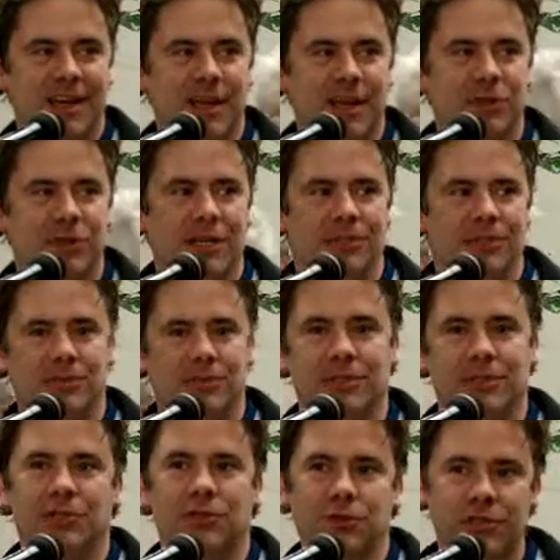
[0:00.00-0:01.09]
I would like to
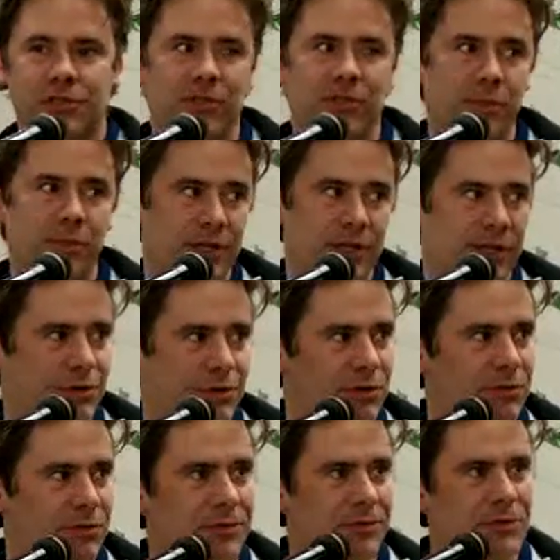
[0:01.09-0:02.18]
encourage everybody here
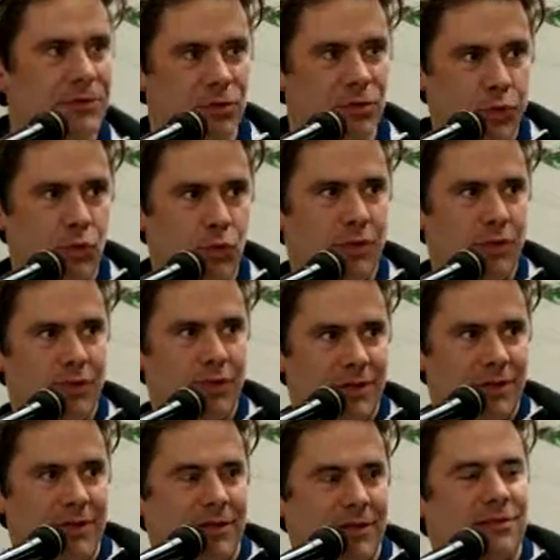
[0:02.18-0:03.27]
to support
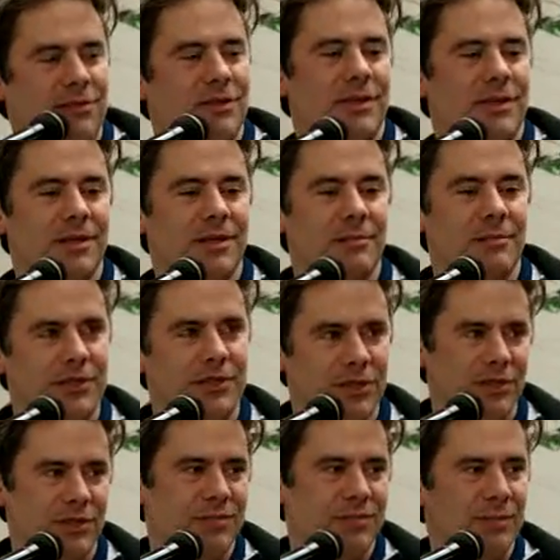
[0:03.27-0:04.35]
this
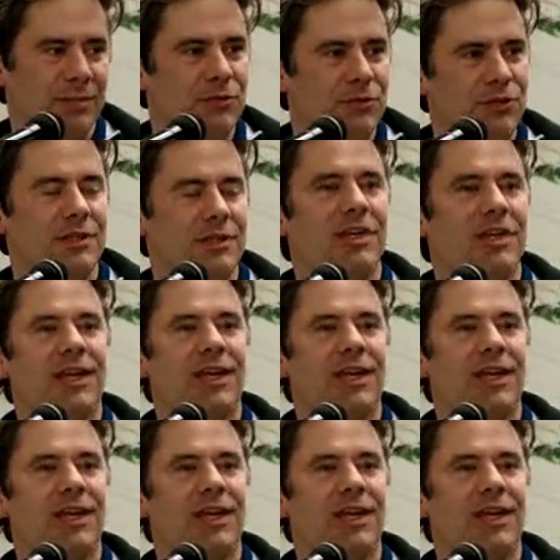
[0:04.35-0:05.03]
petition motion.